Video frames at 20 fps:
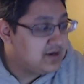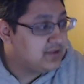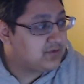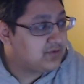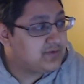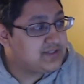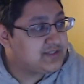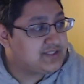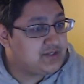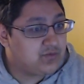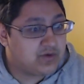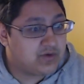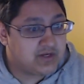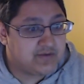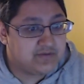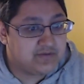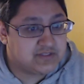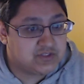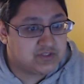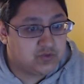The reason you wanna
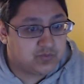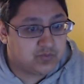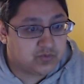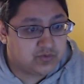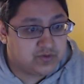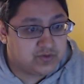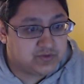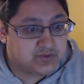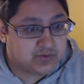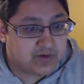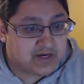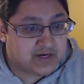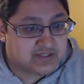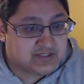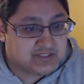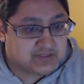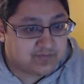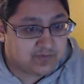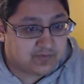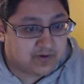give it super user
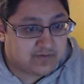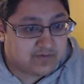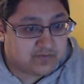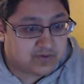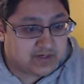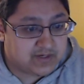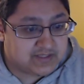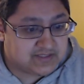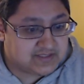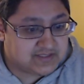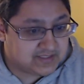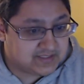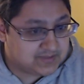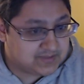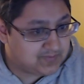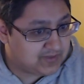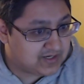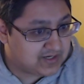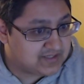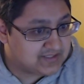access forever is it's
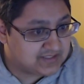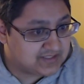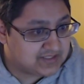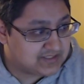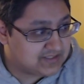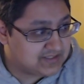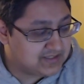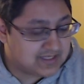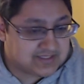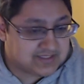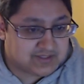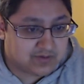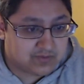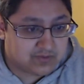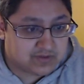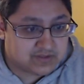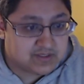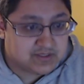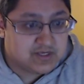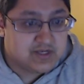because it's just, that's how it
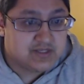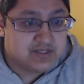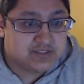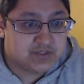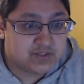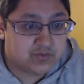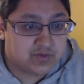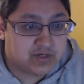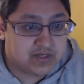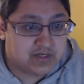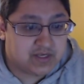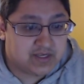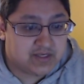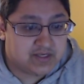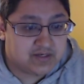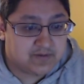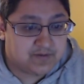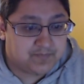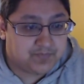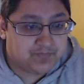works. So we're gonna
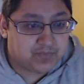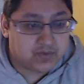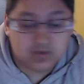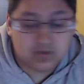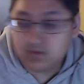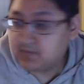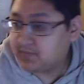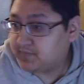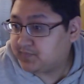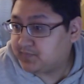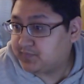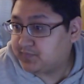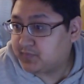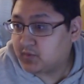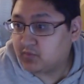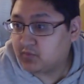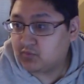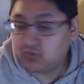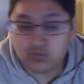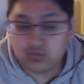hit
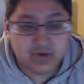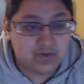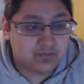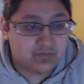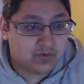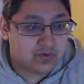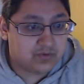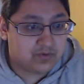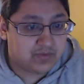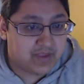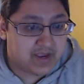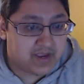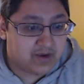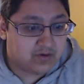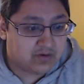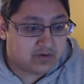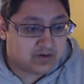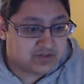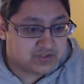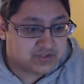re-roll
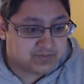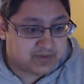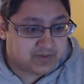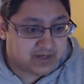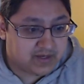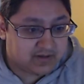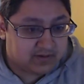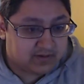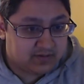now on Japan.